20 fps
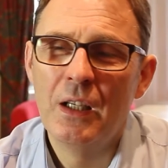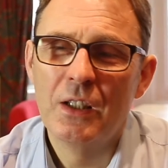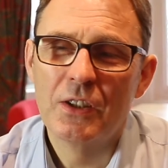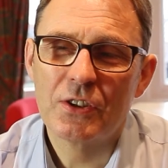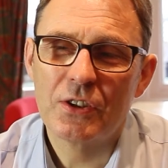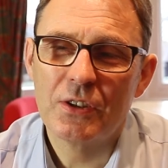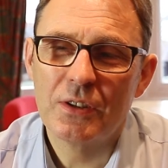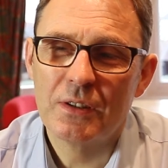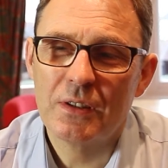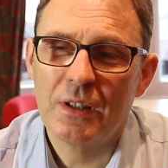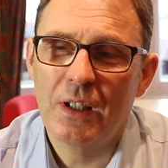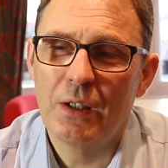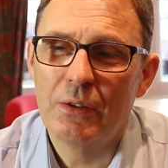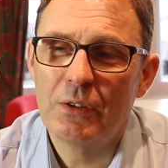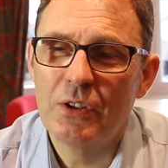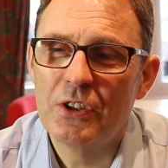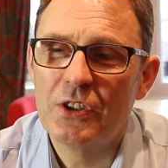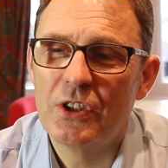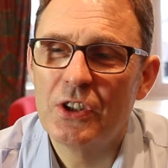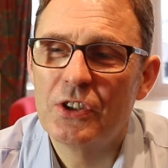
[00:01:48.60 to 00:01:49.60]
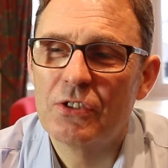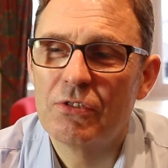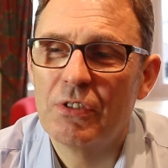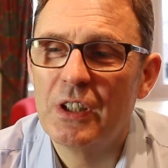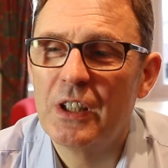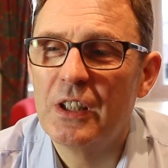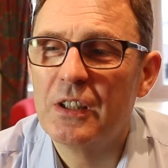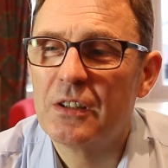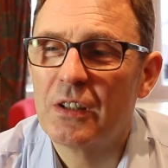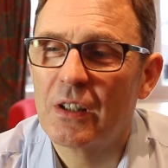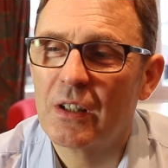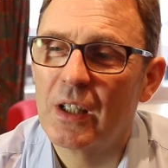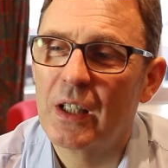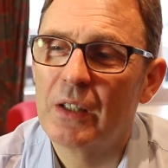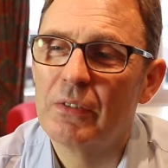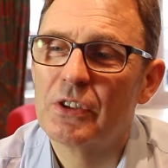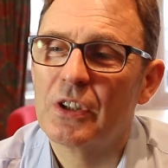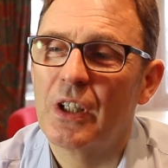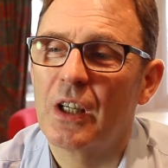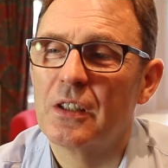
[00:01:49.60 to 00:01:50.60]
So how does this relate to the
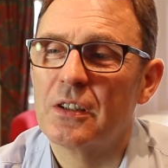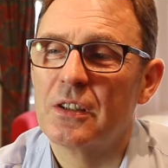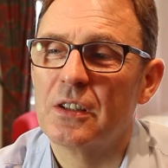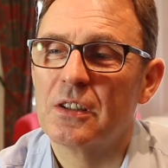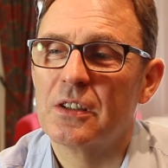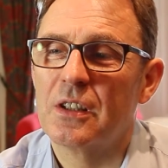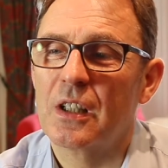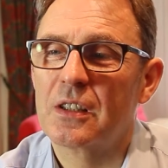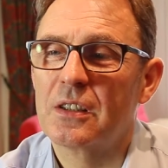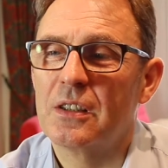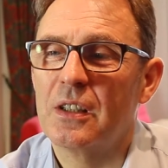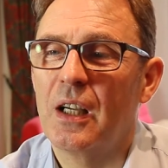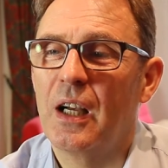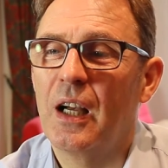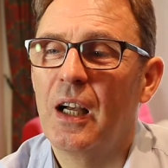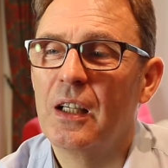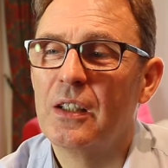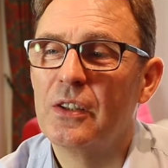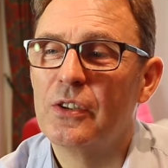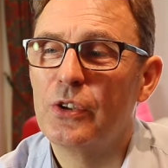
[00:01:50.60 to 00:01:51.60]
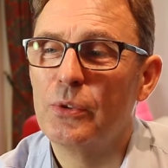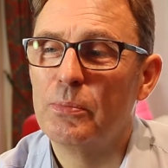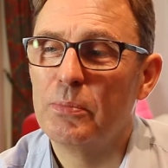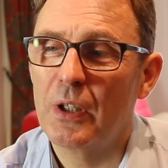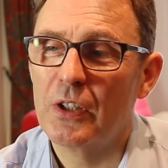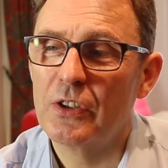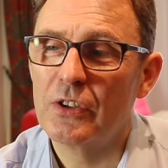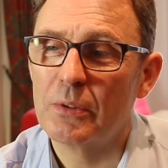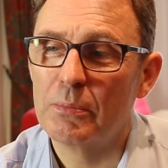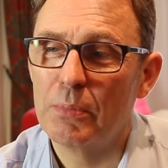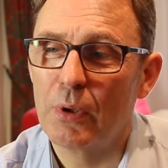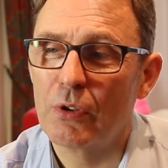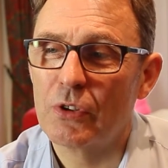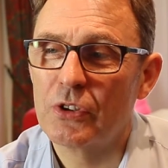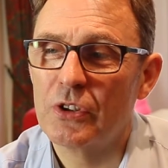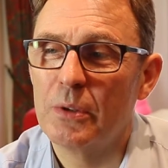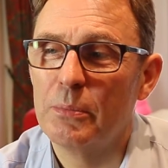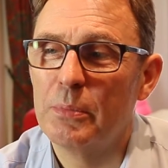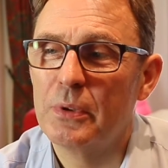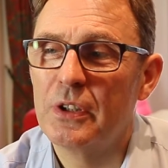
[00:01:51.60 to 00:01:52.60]
life sciences sector and to pricing
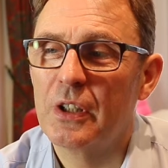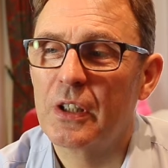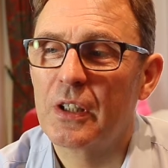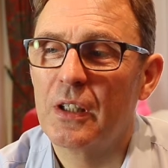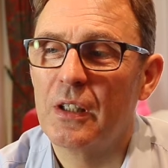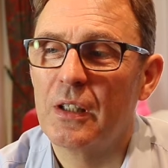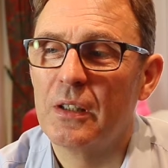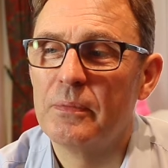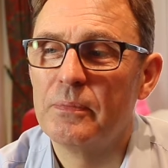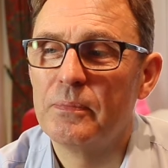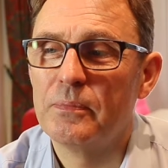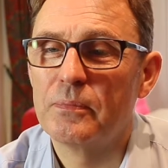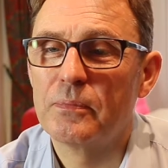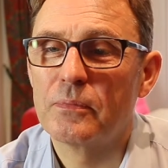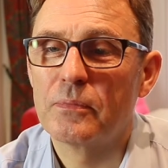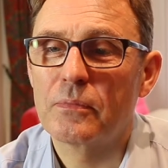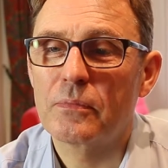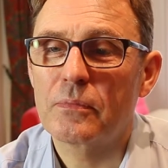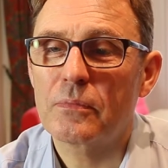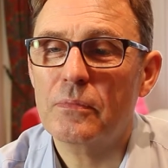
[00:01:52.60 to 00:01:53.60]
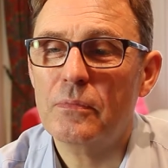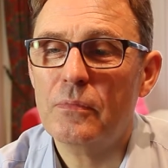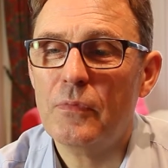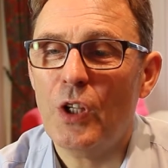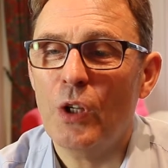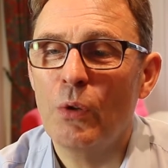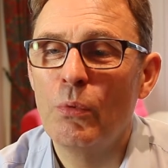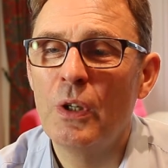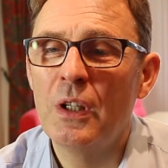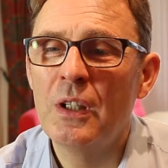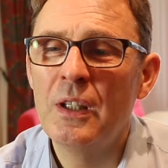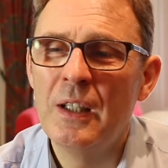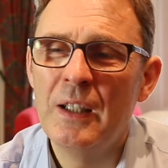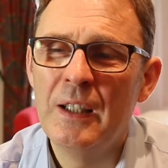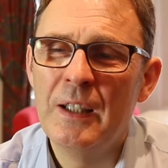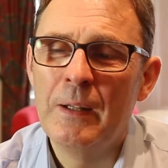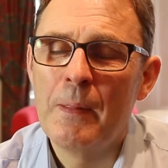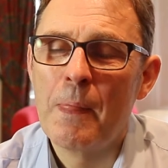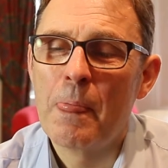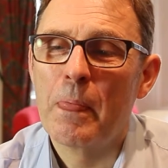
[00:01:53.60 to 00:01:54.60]
policy in particular? Well,
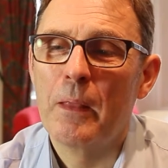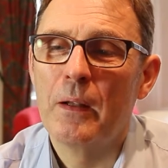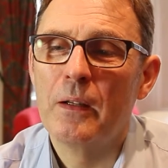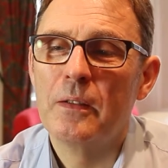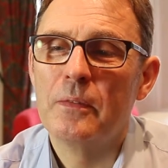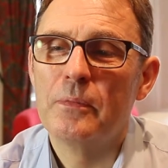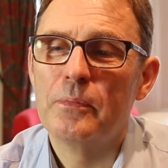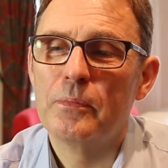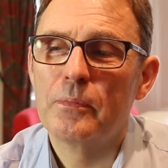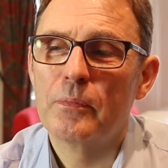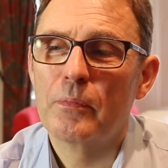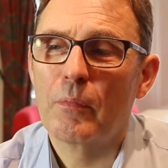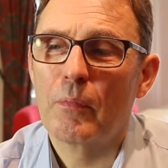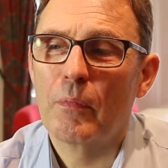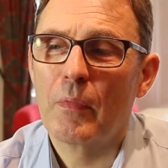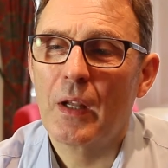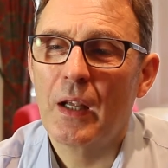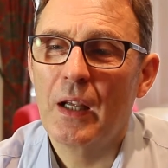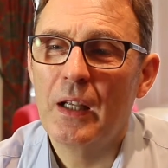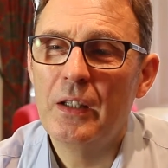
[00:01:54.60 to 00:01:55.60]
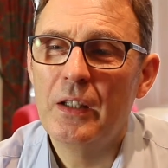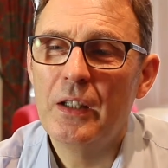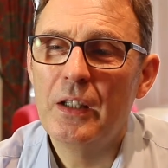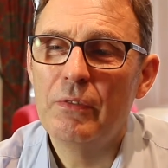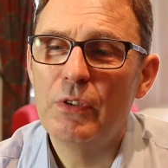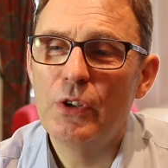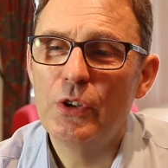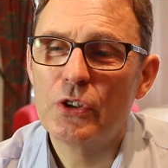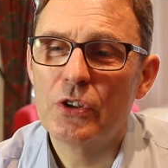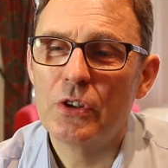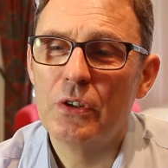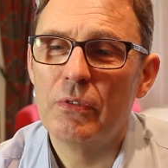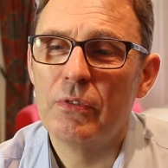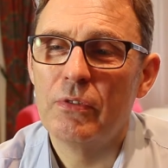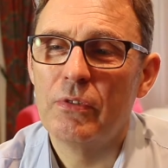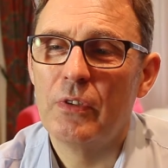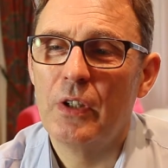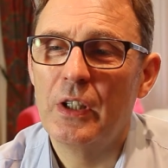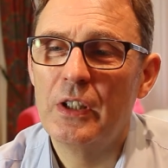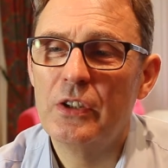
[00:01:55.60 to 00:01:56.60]
in the evolution
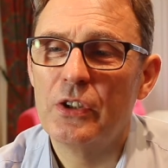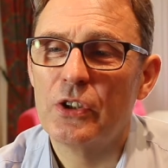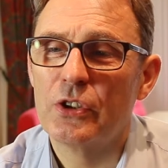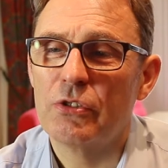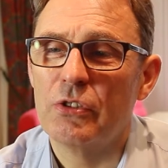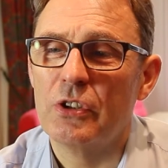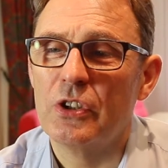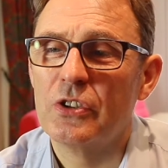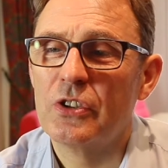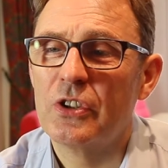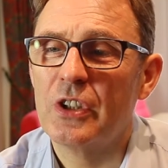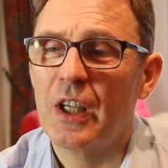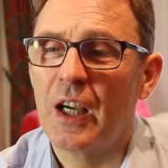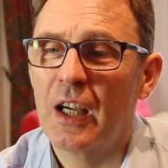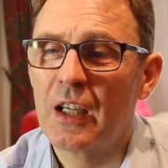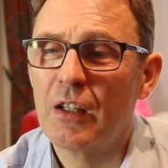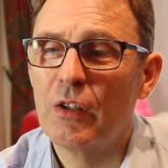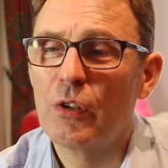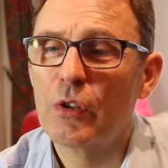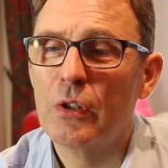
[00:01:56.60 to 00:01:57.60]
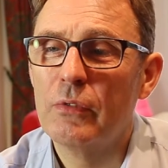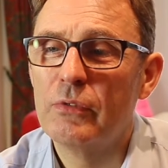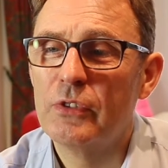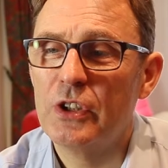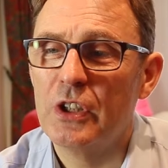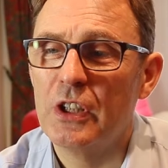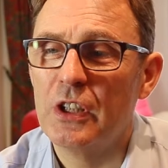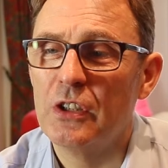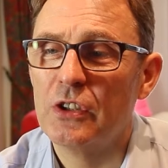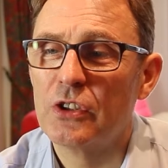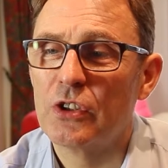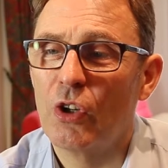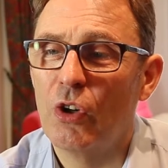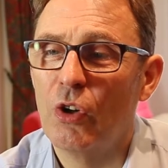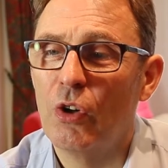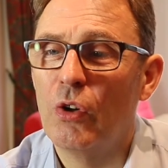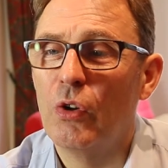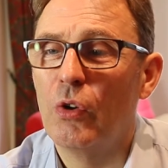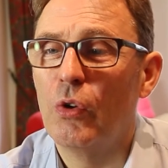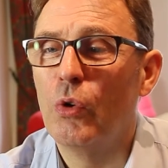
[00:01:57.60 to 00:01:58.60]
of industries, the analogue of genes
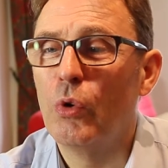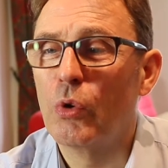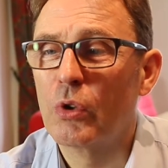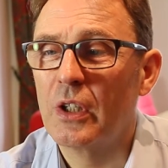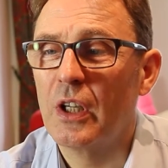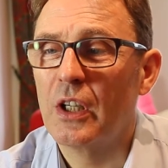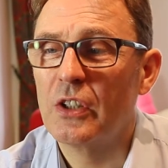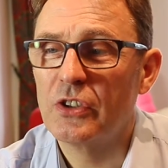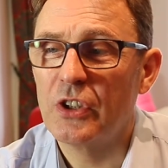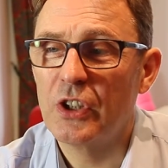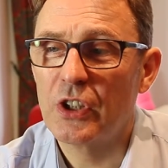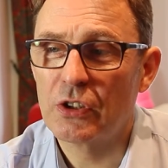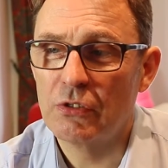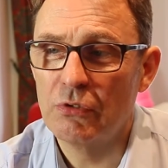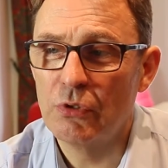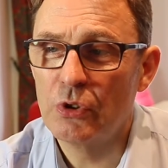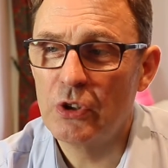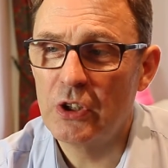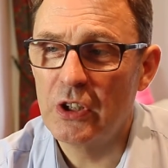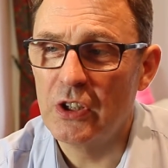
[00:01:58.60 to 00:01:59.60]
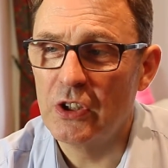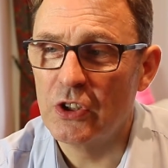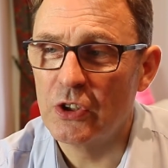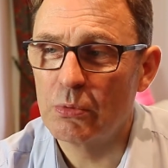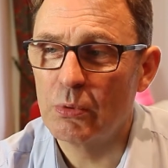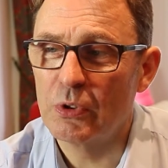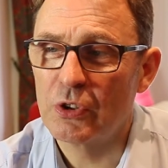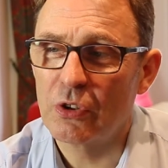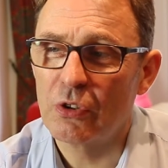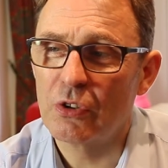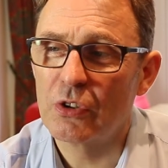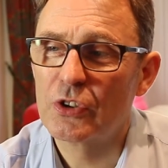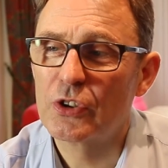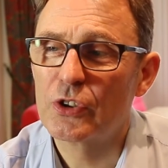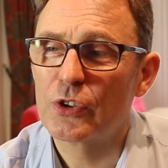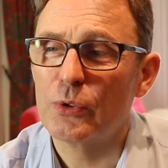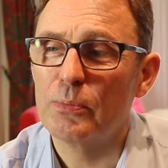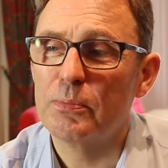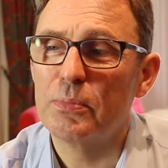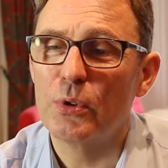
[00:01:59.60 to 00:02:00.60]
are organisation routines, which are
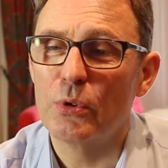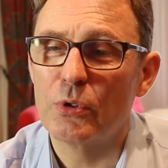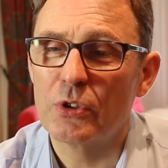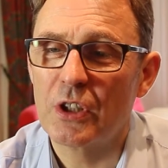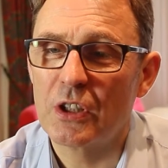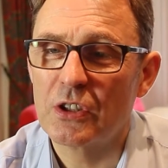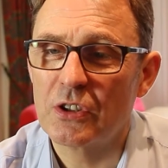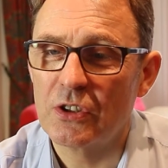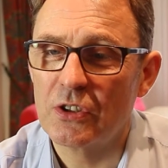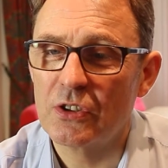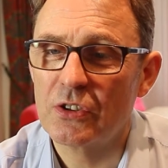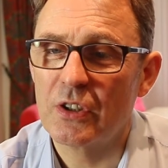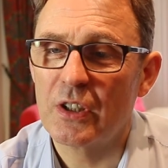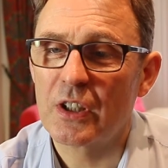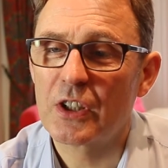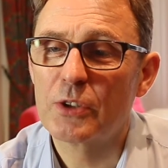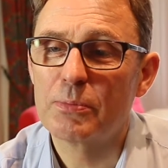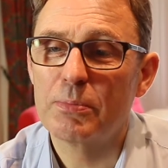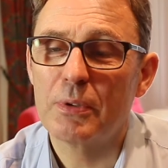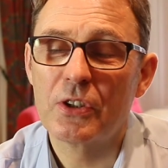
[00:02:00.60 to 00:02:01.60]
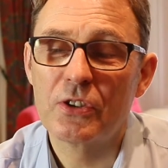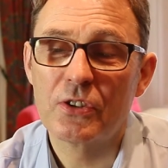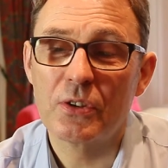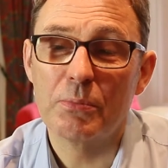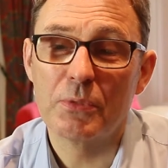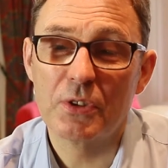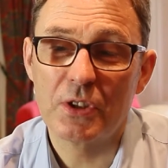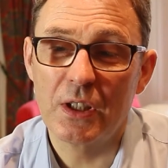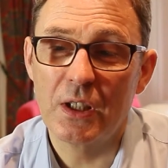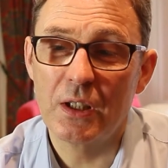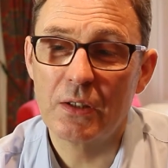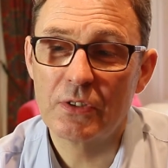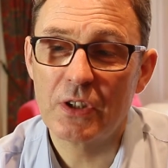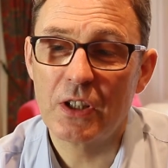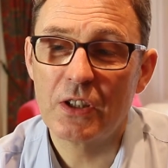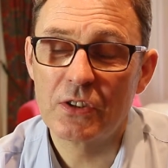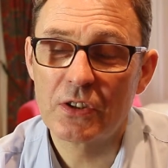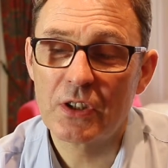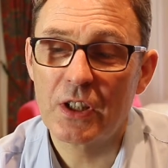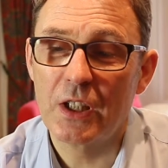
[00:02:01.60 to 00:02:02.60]
sub-processes that express themselves as